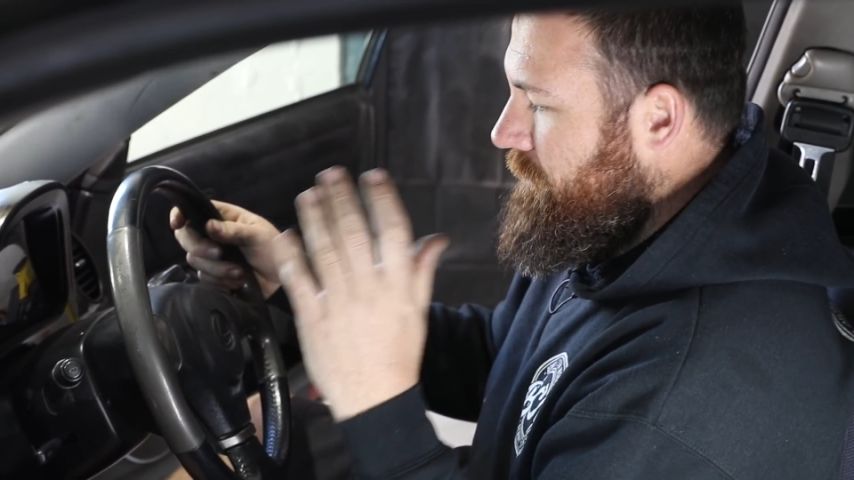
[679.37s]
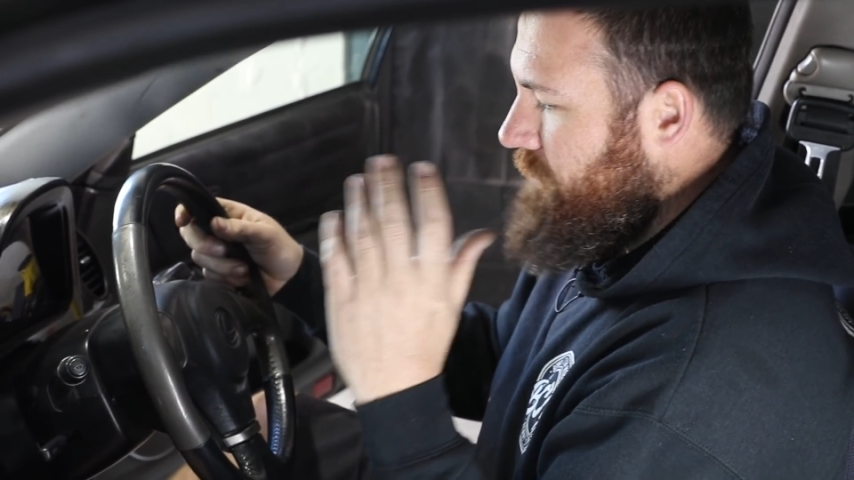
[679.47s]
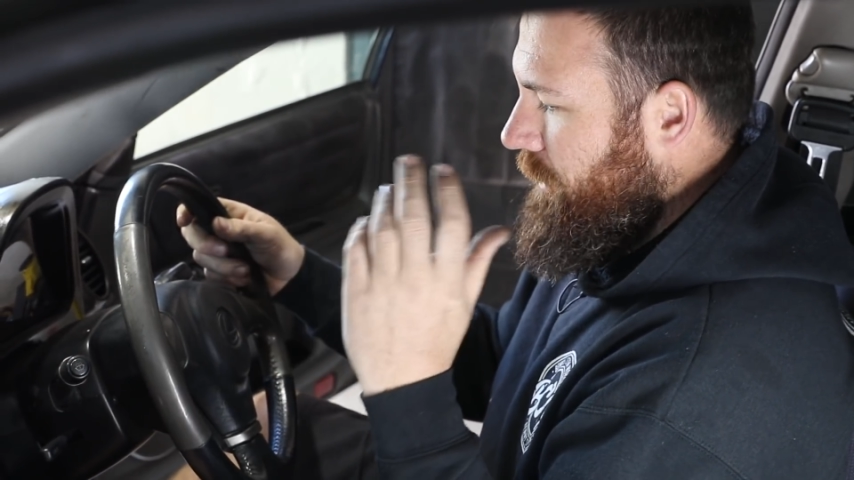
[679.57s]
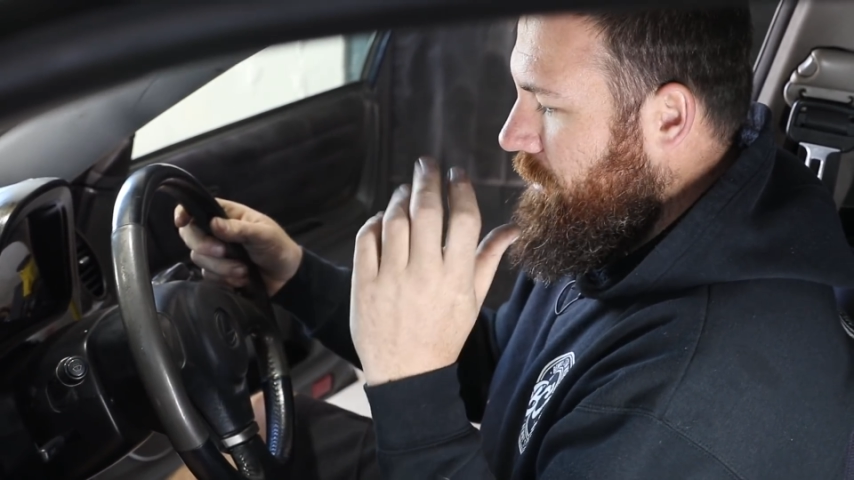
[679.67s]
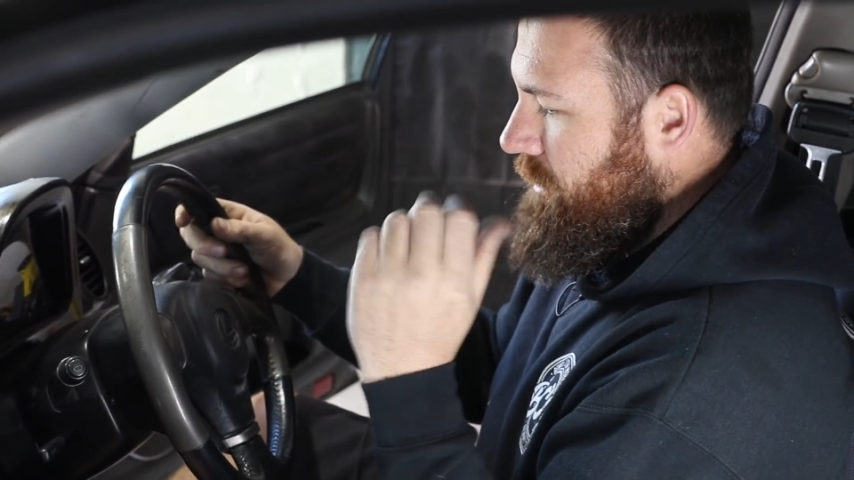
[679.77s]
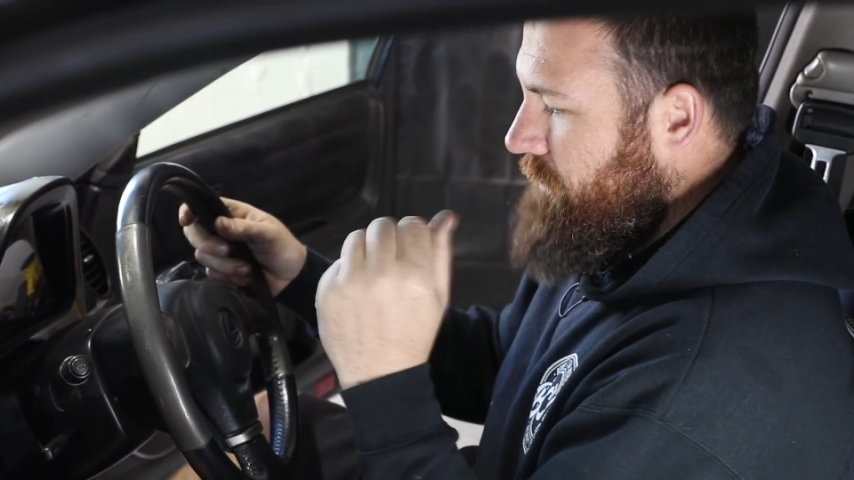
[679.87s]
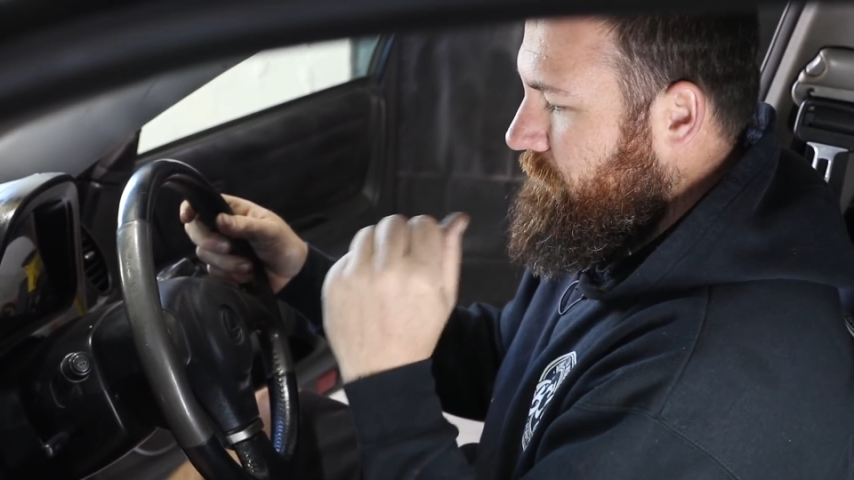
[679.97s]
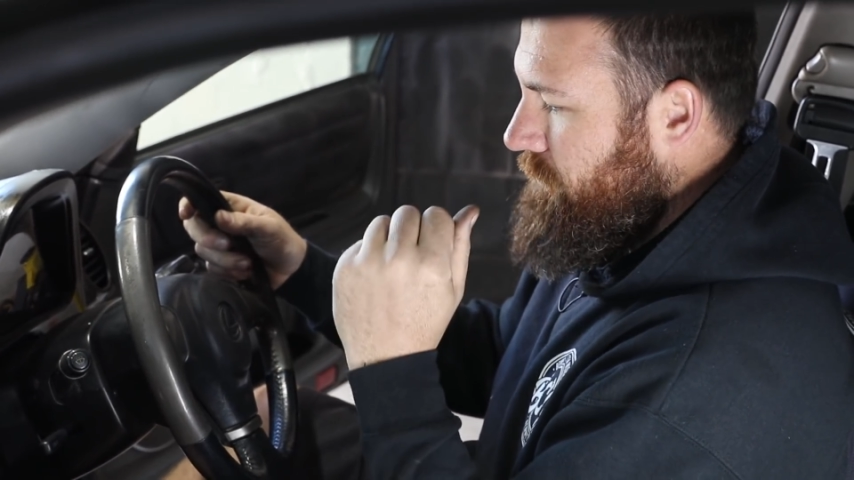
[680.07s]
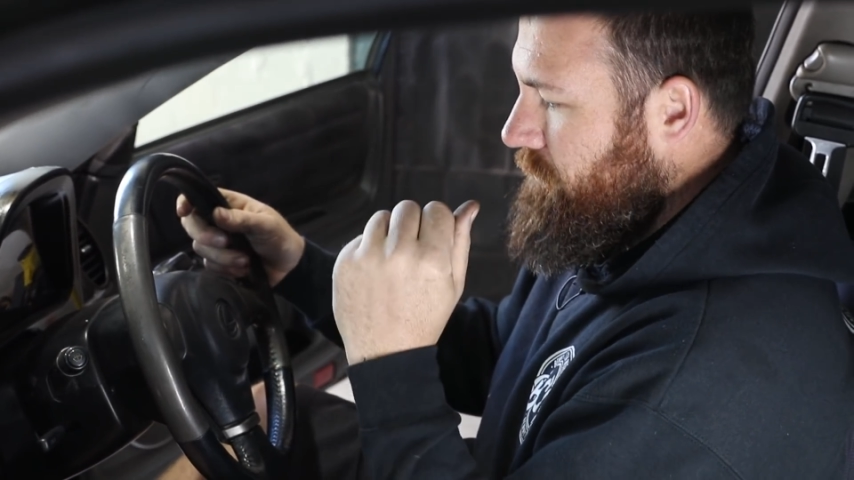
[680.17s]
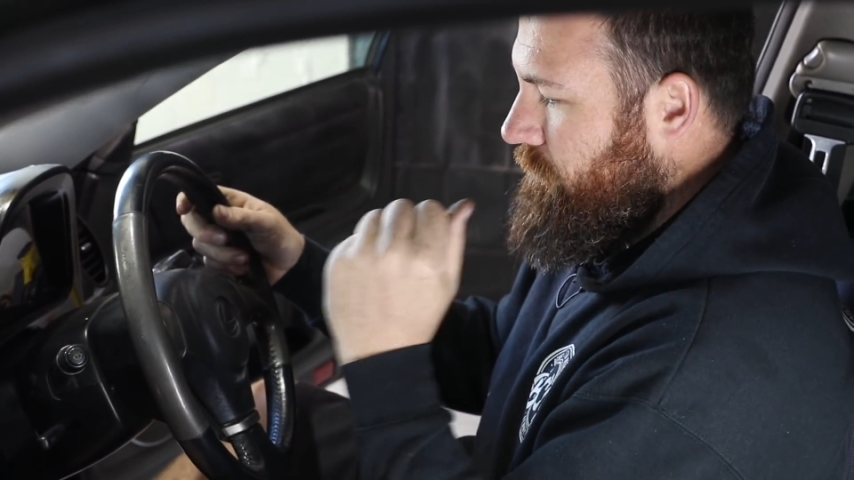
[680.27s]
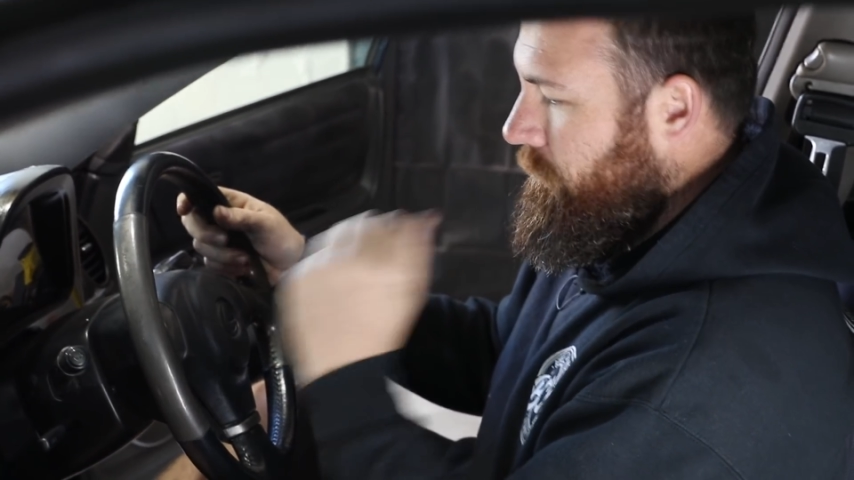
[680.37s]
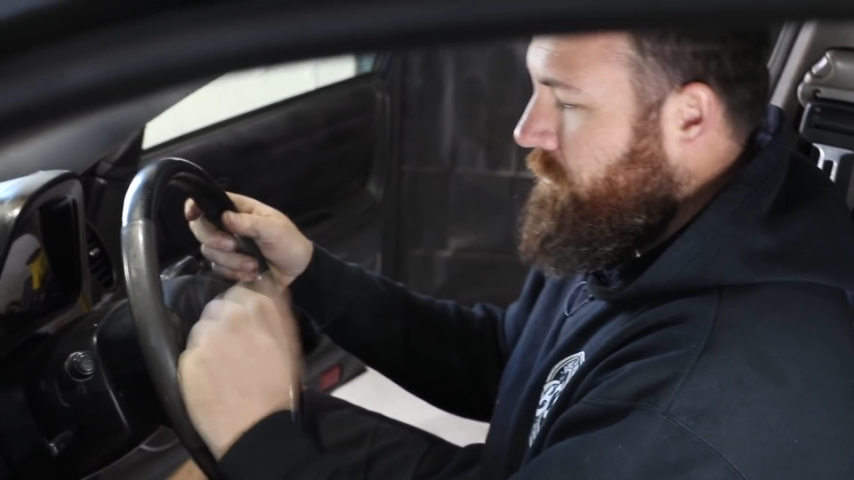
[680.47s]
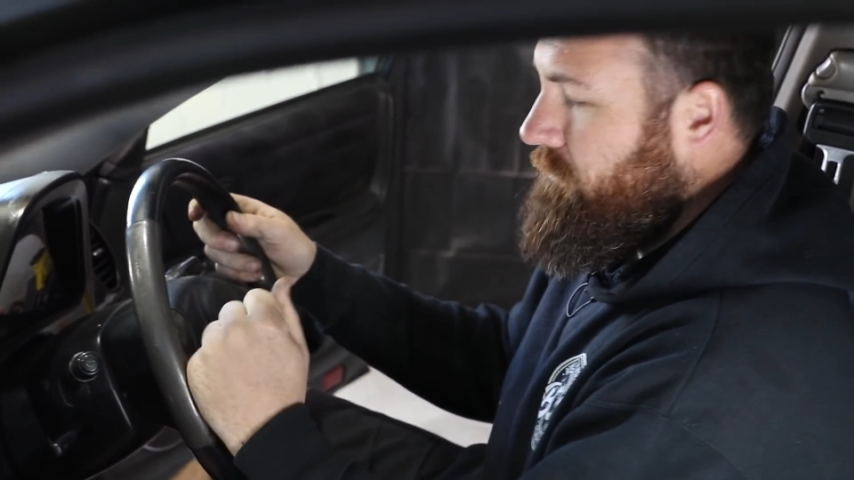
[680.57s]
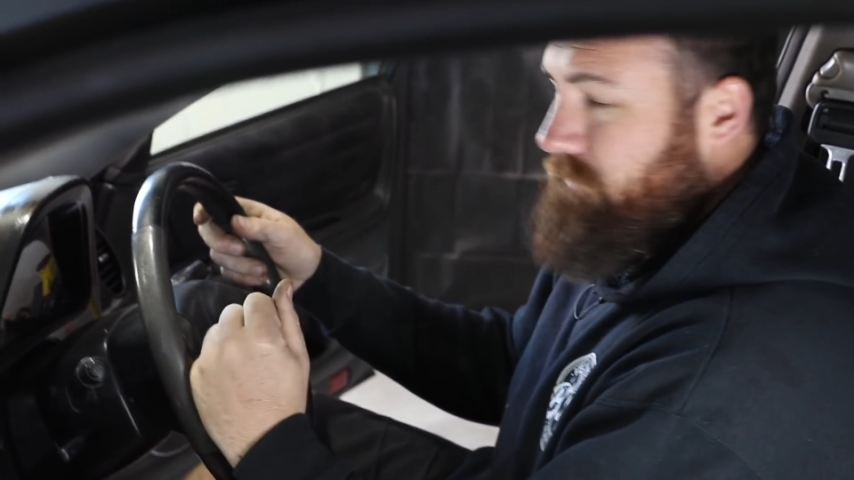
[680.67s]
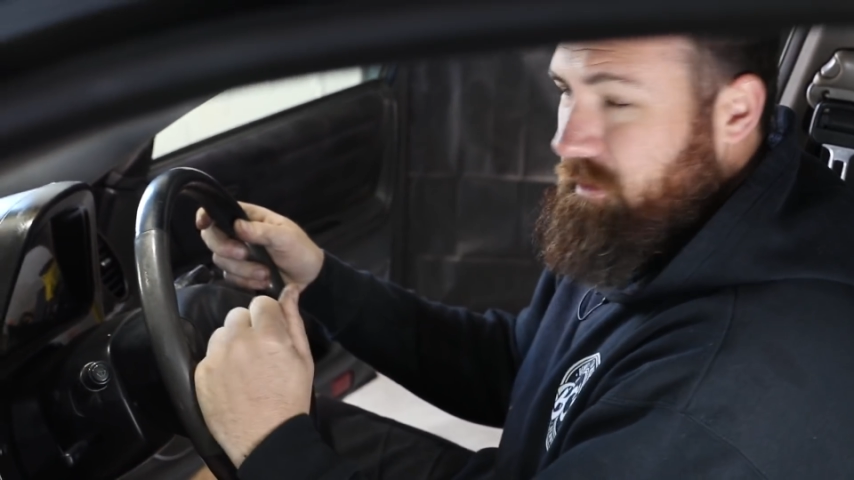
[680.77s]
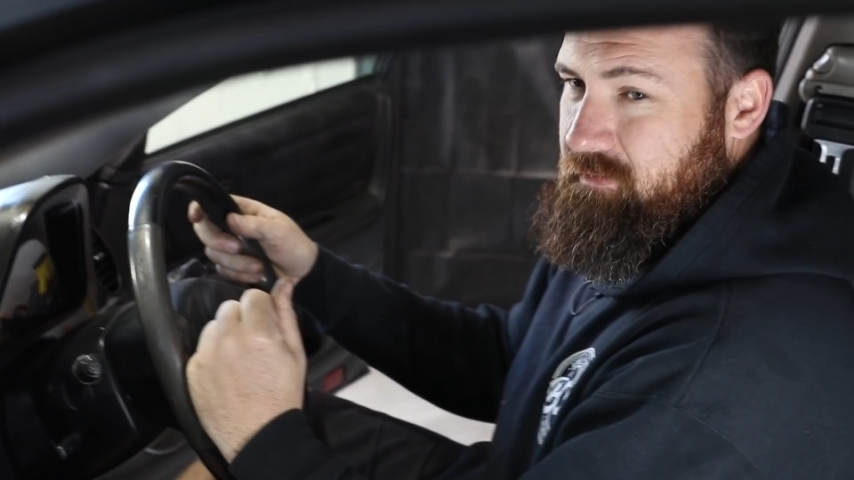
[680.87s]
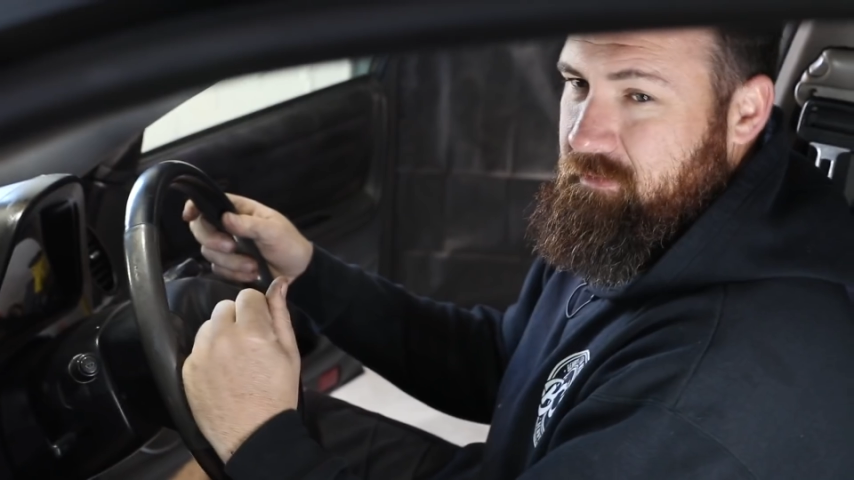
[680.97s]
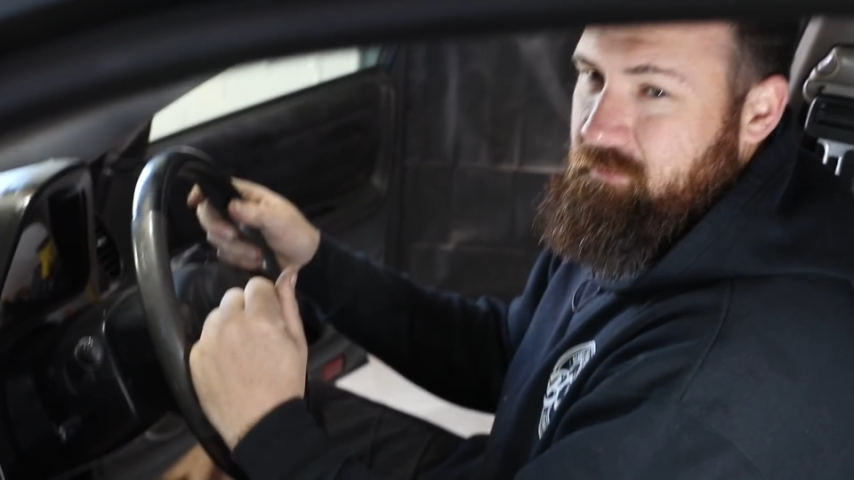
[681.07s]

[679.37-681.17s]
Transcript: So if you remove this,